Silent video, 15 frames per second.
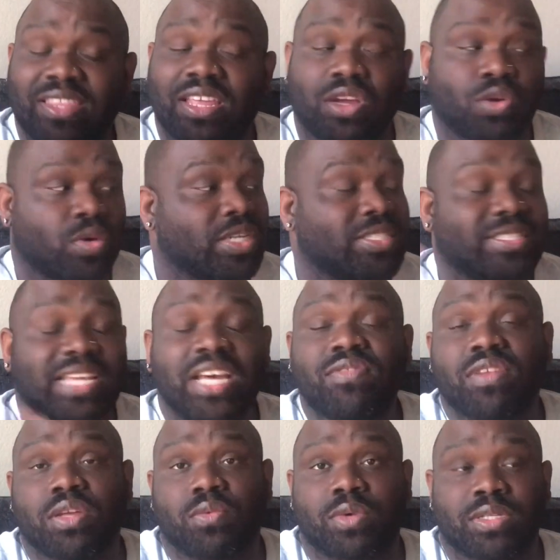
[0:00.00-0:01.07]
that Chris
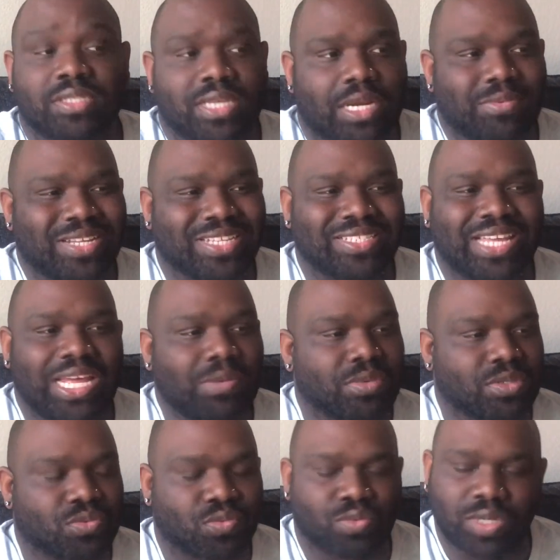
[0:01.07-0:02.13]
definitely once said, I was like, that
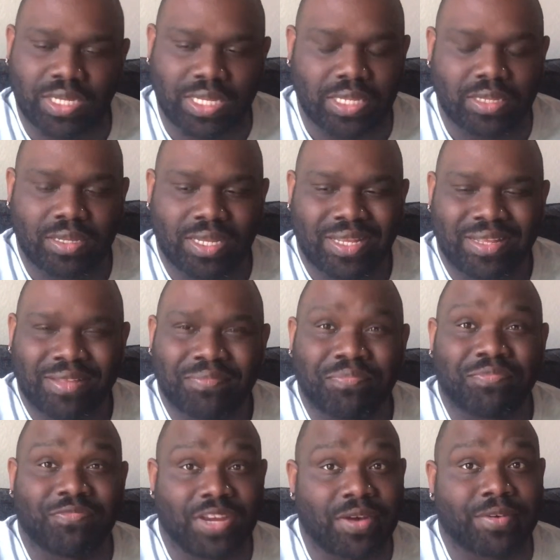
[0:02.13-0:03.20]
was really
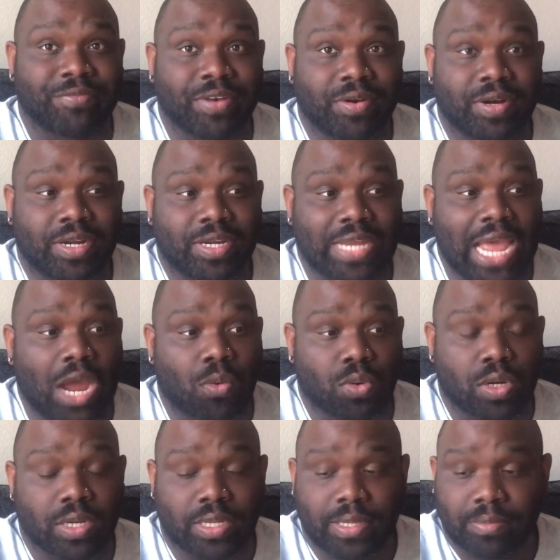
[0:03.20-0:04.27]
very, very
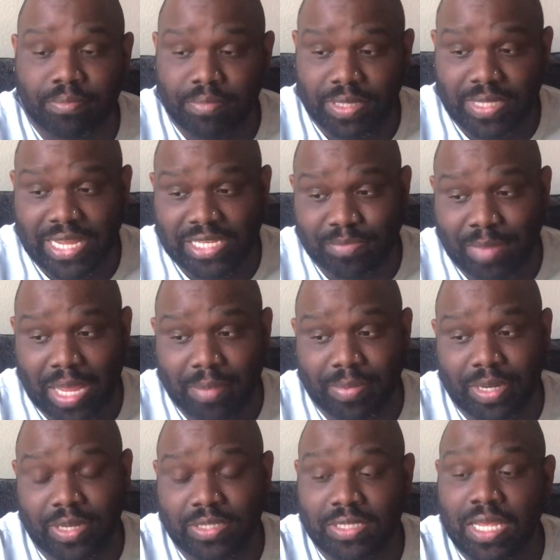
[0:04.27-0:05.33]
cowardly. But that's my
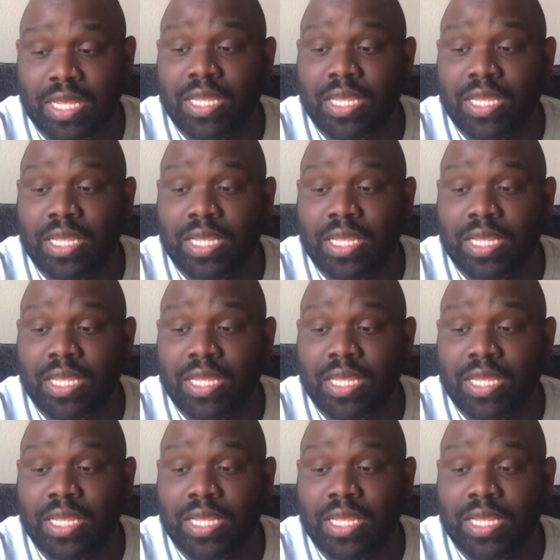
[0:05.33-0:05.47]
opinions.